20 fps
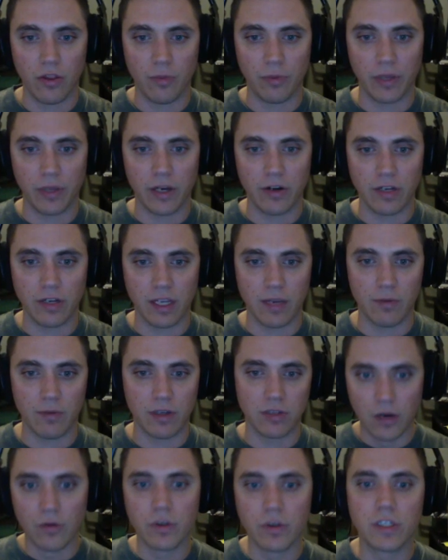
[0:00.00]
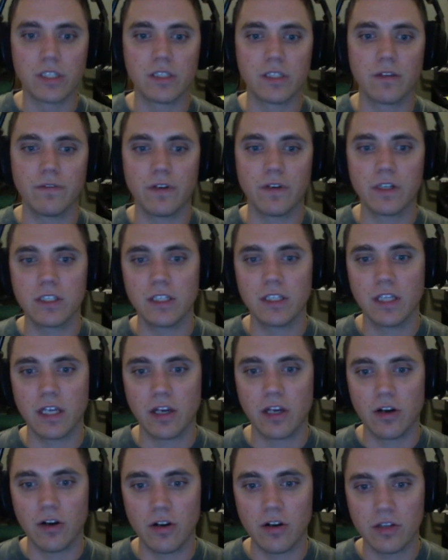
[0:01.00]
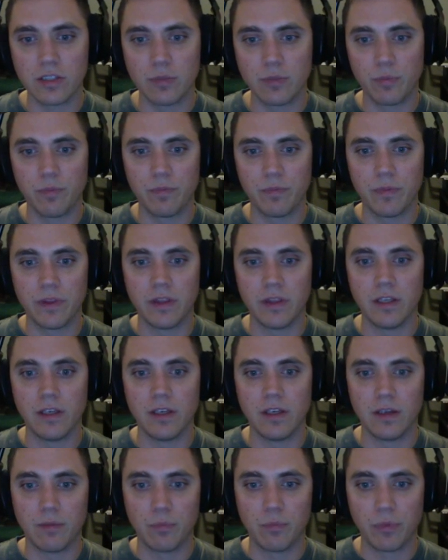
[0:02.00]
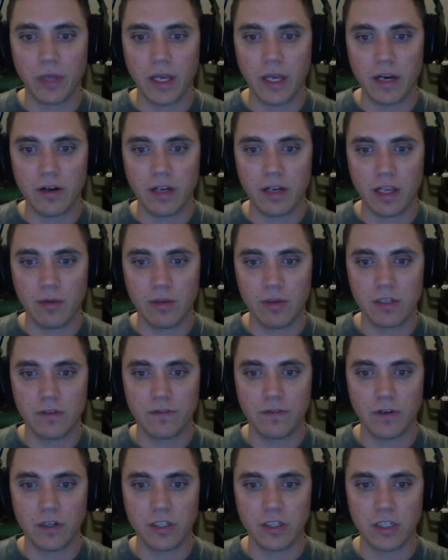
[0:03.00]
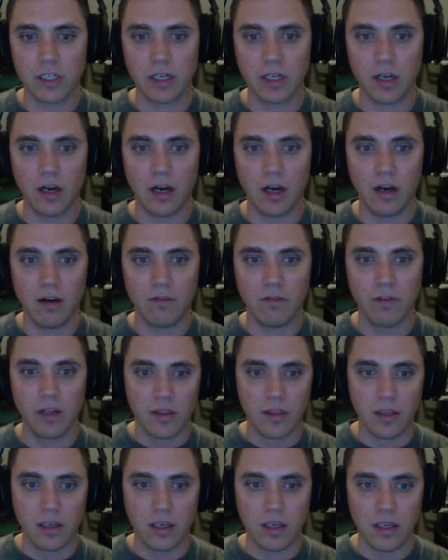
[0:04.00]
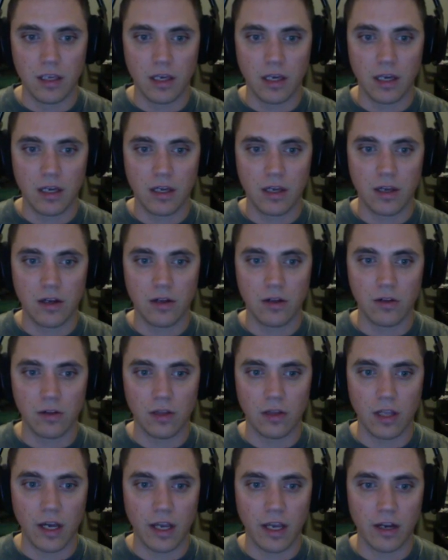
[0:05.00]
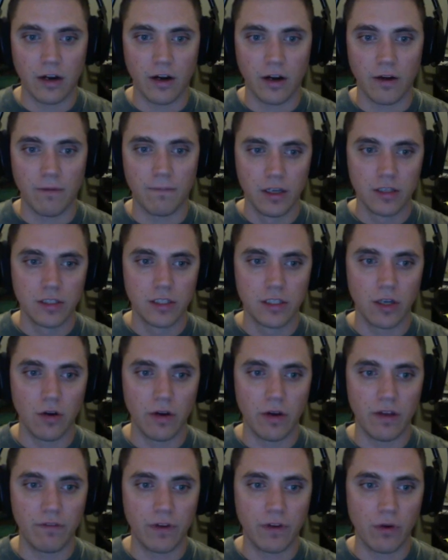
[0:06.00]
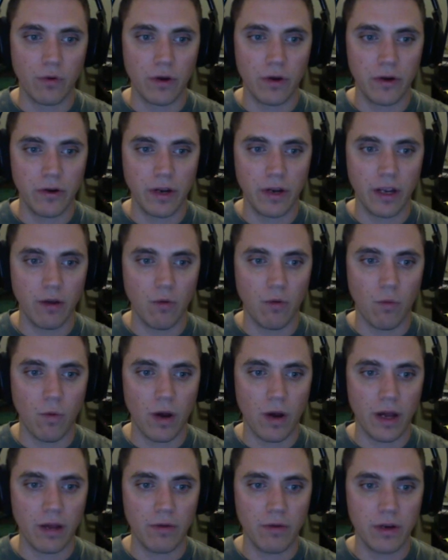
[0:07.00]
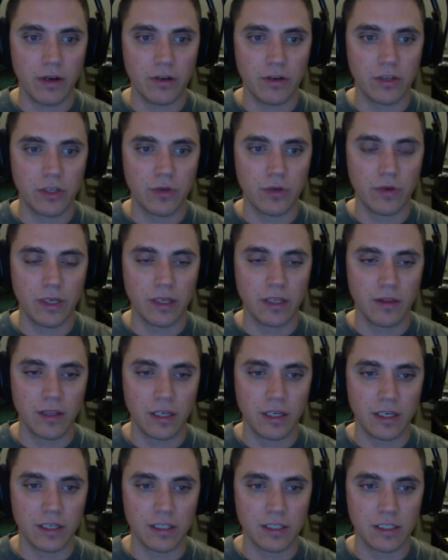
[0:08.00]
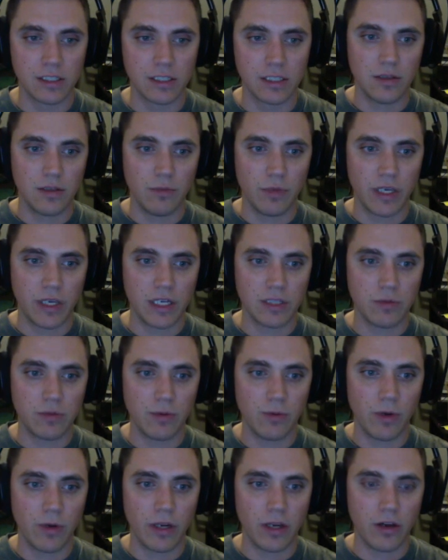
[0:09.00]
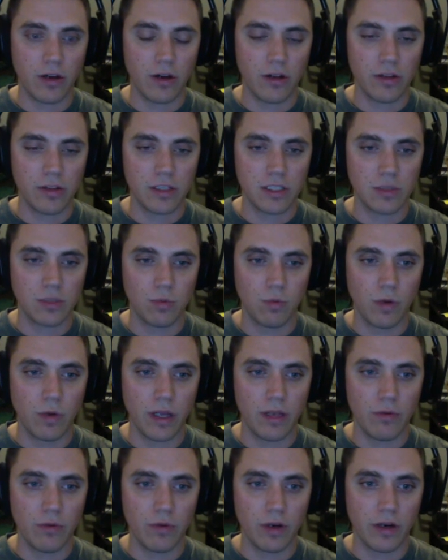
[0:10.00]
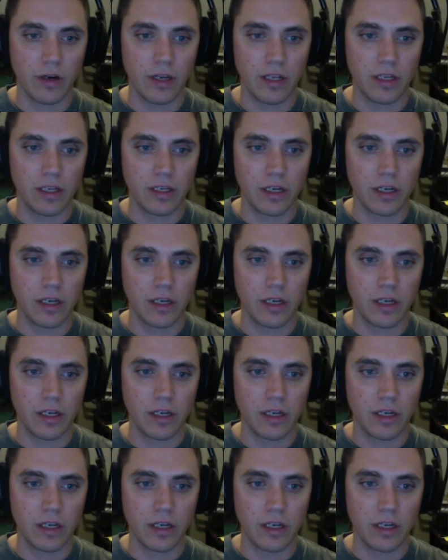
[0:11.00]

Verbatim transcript: the player damage, which is a function that calls the player damage function of the collider. So if you're wondering why we are doing this, because we want to call this when we're in